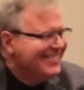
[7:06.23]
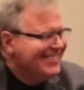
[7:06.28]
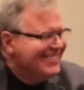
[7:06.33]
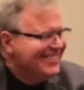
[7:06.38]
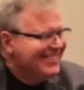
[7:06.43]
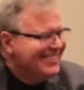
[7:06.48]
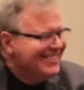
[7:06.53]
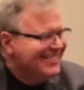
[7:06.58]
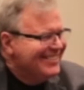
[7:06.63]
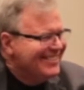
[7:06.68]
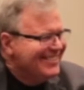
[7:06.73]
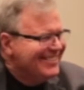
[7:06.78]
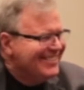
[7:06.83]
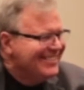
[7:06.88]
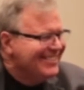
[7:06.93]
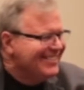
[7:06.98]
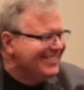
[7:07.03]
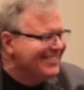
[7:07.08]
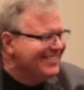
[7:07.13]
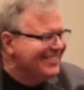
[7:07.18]

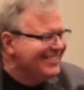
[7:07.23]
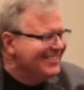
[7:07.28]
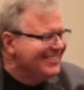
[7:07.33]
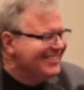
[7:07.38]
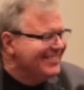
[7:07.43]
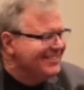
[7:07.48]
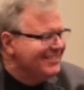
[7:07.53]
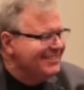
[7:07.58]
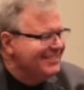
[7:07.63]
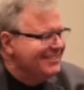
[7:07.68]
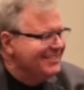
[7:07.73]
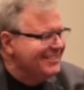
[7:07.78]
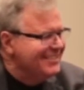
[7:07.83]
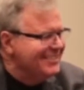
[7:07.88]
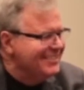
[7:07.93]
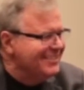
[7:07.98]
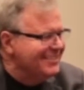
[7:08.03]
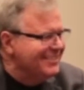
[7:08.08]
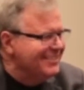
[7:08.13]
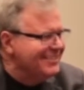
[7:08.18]

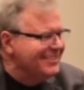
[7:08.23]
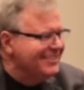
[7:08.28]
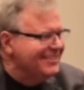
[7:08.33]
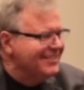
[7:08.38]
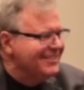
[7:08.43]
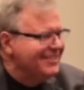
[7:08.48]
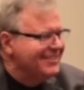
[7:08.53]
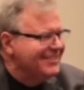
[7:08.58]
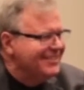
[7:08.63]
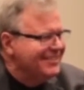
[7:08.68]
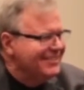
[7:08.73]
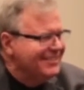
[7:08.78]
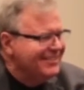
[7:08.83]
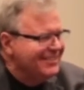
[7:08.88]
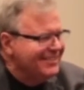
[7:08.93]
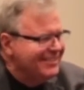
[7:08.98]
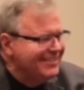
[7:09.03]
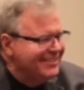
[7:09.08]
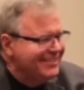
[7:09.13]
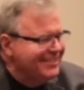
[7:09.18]

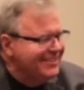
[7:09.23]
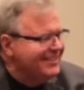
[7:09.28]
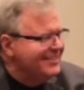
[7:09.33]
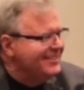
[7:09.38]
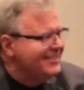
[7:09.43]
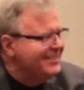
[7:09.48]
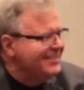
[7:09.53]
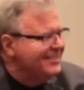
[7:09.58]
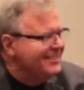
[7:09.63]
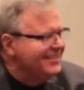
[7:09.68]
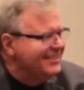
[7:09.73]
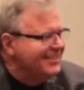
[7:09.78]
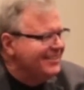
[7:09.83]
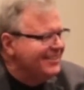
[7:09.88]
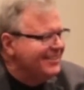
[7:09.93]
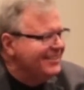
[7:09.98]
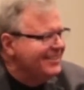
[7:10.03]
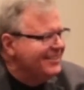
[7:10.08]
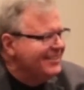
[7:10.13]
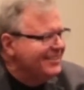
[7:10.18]

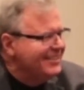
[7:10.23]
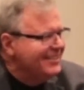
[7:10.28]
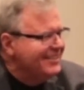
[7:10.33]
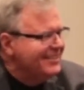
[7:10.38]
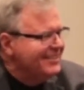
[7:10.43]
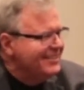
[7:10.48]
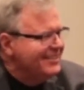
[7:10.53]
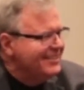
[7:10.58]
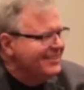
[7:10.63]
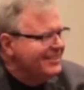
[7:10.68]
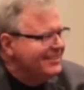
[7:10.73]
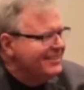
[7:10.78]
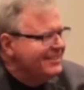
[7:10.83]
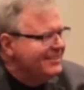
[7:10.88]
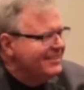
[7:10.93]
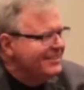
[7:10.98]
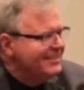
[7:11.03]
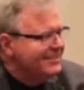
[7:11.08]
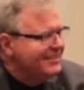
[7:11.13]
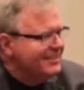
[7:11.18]

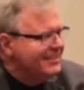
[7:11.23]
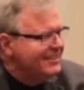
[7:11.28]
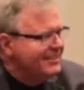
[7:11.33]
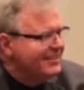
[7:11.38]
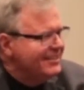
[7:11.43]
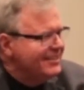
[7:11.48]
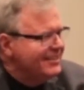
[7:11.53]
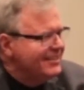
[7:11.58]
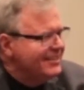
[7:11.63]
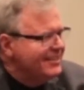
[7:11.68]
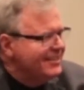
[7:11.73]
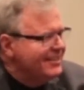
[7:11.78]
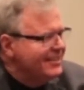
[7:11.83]
No words are spoken by the person on screen.